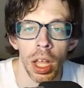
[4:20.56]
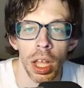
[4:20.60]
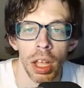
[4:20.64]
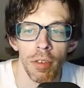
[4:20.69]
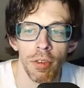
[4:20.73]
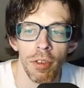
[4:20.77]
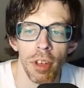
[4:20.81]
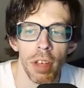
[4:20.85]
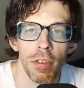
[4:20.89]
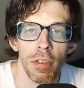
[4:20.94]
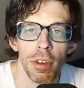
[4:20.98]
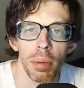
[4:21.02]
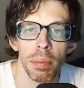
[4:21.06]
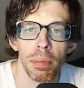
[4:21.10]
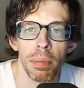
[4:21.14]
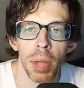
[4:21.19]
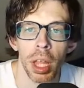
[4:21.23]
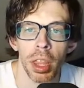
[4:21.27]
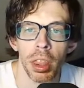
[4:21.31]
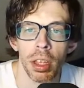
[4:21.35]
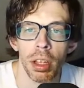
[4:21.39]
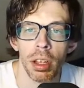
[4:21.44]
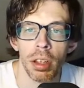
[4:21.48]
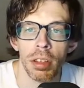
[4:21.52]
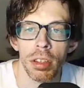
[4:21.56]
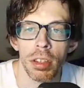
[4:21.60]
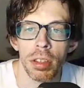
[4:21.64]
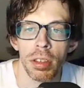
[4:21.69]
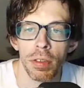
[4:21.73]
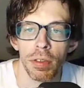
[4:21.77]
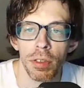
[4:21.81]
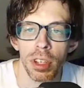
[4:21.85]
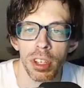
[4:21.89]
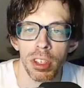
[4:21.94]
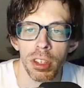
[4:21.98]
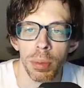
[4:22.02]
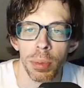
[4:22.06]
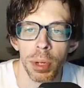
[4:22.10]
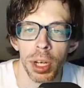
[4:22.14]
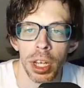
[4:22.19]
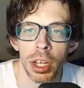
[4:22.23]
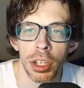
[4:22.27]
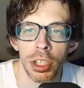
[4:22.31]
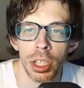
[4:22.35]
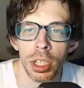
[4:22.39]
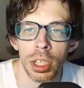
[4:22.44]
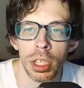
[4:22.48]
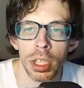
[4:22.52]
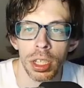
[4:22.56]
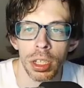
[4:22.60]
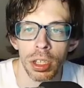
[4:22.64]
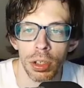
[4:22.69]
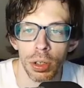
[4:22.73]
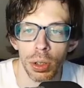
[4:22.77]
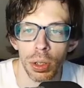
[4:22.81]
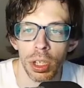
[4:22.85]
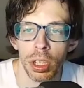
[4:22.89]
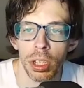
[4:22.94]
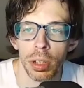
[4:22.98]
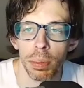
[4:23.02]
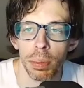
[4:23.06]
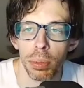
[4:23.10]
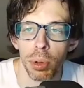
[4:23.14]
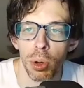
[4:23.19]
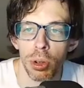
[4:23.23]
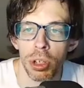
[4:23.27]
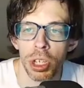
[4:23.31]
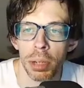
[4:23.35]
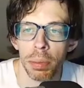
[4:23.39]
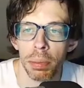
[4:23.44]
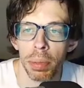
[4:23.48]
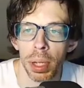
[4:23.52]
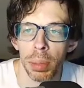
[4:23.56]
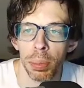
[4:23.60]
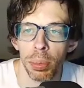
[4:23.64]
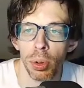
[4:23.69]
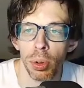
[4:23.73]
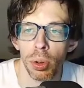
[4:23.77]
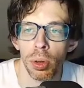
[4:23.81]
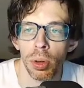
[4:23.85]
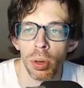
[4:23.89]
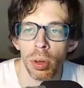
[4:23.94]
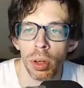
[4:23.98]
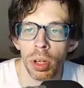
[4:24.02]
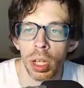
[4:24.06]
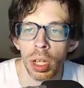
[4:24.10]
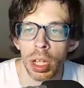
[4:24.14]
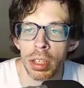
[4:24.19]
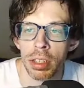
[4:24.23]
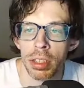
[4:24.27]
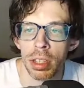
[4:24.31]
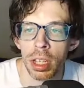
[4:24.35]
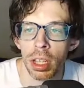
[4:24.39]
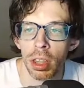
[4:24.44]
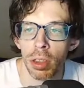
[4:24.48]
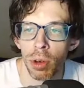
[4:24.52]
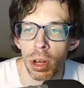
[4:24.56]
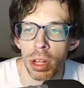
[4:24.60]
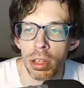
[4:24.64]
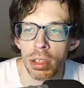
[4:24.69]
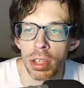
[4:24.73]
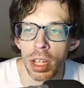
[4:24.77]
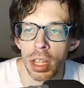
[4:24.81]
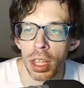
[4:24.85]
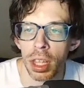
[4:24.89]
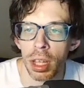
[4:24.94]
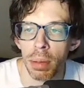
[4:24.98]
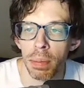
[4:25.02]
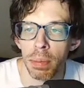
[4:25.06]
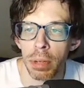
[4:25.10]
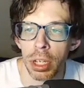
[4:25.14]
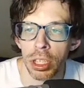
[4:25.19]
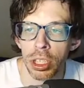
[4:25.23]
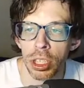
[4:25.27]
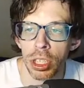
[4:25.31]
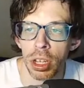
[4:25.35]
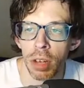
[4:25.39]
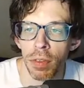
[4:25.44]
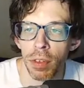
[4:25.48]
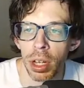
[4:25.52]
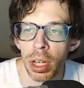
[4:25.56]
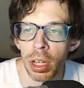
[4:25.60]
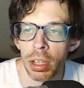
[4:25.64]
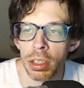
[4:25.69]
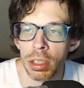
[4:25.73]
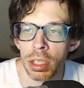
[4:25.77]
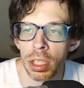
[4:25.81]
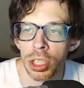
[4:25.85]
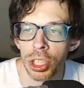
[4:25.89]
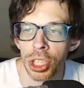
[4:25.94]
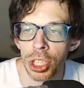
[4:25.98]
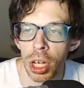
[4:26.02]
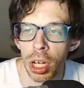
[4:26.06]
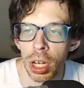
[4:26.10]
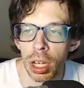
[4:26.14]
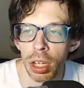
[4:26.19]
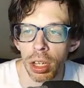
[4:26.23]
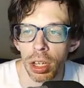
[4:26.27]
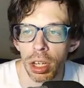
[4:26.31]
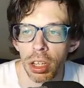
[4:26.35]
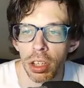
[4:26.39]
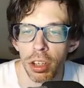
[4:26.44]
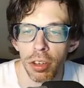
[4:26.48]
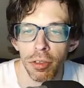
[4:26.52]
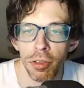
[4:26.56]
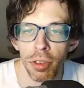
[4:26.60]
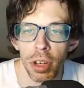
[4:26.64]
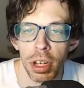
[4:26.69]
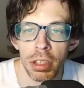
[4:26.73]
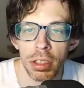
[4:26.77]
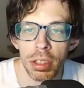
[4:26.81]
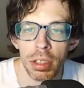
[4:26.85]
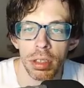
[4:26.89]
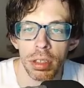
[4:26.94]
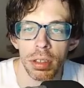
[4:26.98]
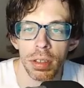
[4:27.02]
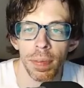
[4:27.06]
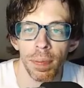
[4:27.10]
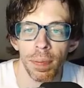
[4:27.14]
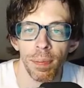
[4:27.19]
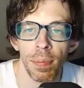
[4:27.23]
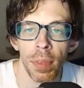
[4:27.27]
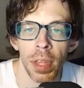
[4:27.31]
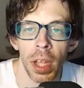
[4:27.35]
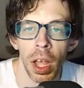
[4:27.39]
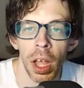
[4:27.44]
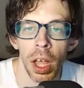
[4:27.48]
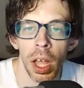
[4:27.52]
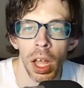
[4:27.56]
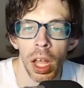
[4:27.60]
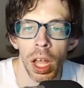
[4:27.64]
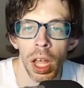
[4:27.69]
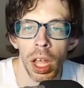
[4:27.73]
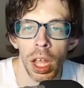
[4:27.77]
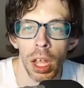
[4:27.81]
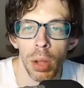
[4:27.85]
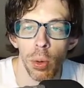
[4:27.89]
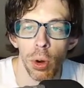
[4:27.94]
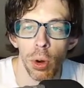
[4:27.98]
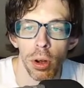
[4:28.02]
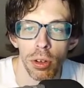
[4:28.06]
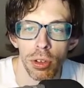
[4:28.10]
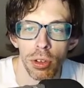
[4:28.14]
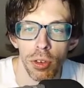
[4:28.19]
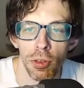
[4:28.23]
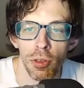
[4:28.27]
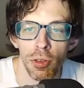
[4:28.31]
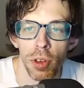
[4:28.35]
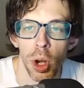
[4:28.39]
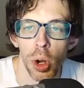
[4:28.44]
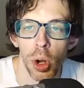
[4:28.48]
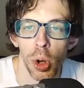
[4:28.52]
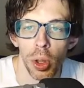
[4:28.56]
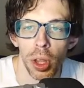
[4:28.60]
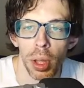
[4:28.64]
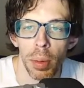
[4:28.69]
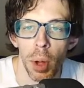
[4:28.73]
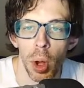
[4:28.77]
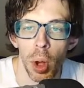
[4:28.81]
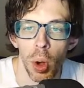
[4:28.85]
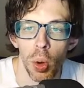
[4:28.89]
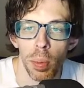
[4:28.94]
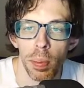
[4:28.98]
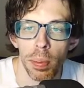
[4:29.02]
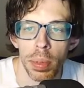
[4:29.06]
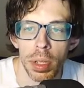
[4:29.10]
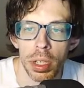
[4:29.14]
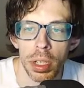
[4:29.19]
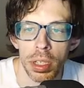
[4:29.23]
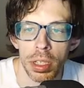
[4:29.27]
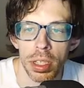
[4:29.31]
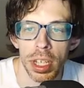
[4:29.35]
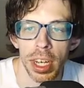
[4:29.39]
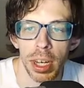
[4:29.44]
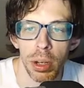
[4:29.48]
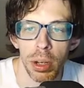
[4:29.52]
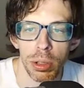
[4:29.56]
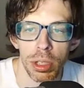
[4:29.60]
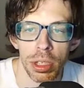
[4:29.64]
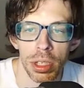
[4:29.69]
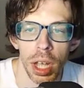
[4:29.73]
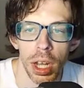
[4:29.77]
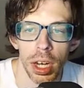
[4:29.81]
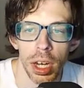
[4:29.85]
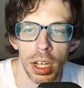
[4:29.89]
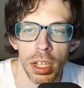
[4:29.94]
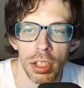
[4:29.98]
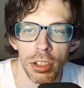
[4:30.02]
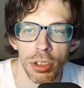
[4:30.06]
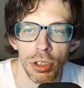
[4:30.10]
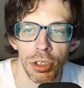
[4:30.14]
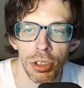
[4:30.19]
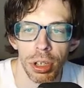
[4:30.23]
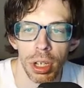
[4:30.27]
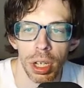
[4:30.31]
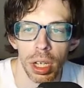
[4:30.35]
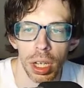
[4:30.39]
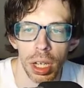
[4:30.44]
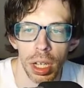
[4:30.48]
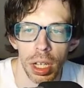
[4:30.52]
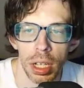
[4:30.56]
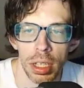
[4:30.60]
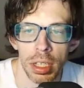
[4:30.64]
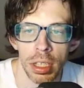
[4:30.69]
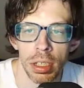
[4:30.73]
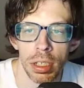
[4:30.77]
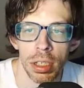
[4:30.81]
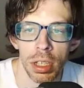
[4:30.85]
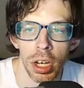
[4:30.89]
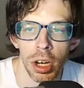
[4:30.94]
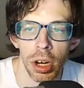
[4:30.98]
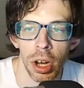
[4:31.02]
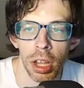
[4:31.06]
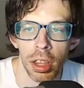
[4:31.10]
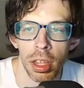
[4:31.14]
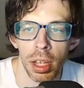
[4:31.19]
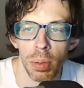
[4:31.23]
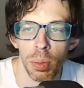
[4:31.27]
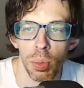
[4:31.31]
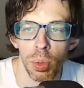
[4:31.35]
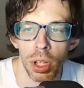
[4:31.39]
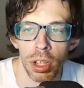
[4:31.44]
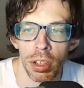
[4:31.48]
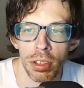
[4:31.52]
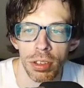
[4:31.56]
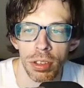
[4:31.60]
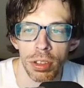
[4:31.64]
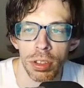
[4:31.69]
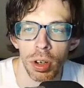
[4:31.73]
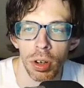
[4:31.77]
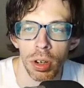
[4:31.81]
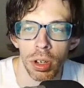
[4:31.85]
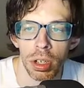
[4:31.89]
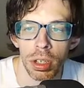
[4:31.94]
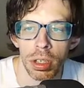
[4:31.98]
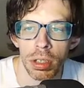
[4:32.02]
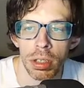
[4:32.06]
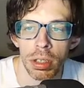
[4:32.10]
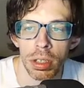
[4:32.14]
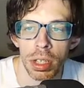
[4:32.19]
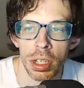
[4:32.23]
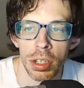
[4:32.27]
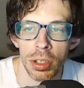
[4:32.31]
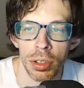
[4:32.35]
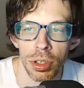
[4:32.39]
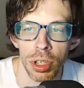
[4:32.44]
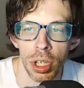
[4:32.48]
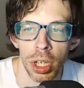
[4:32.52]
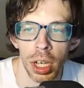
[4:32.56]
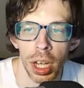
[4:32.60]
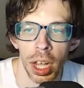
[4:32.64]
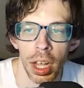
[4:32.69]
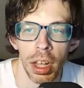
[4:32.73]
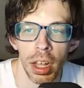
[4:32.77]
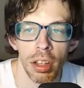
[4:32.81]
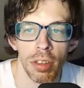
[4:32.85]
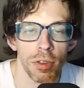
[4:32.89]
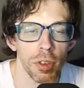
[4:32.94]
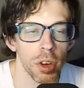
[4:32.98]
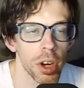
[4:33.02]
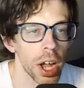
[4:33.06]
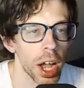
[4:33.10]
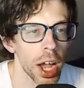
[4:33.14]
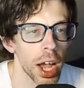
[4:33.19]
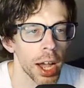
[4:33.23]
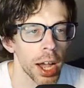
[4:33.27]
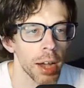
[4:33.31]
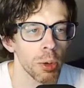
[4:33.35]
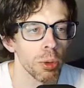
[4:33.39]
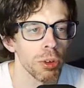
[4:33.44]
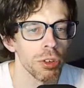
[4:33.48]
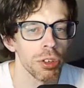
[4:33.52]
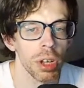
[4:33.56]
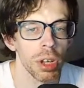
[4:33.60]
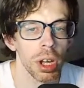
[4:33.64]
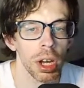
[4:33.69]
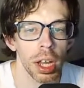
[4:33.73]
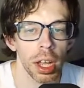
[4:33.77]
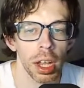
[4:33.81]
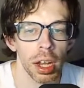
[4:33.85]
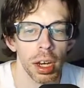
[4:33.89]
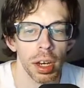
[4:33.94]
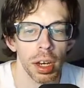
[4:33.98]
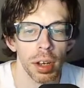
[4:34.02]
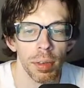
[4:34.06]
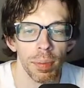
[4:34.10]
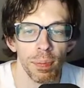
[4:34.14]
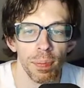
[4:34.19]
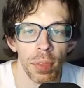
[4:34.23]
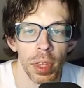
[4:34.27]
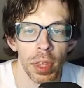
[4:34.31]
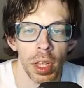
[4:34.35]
He favored methods of intimidation included approaching people, hissing threats at them, and shoving his shotgun in their faces. He would also follow them home, sit outside in his truck, and stare at them with his dark, sinister gaze for hours on end.